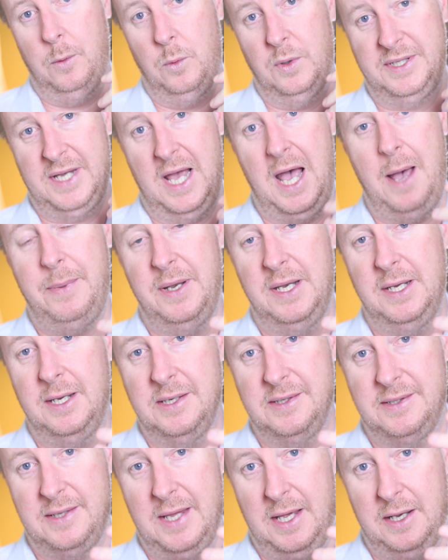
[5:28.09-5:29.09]
What's happening
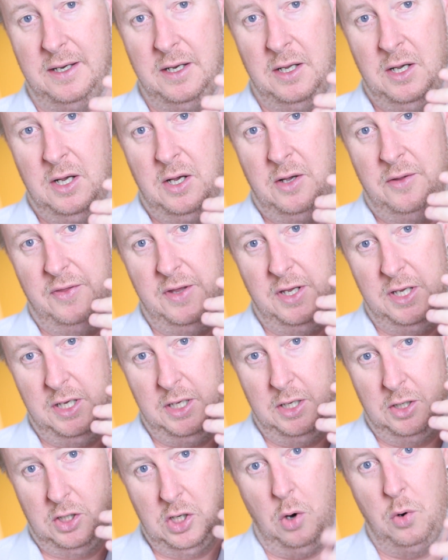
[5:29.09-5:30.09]
is that
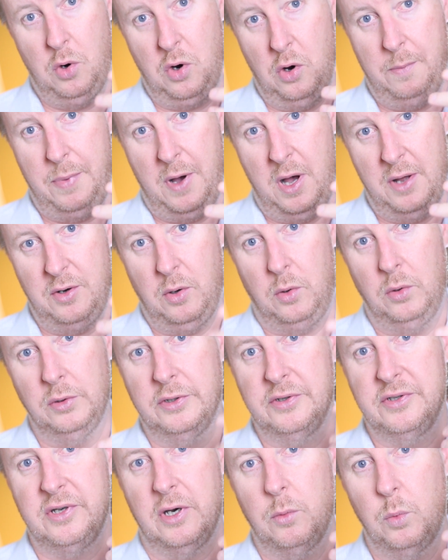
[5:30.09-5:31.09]
the Coco bond
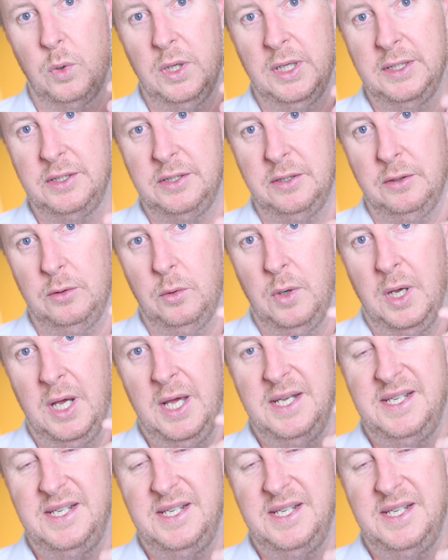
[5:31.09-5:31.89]
holders are willing to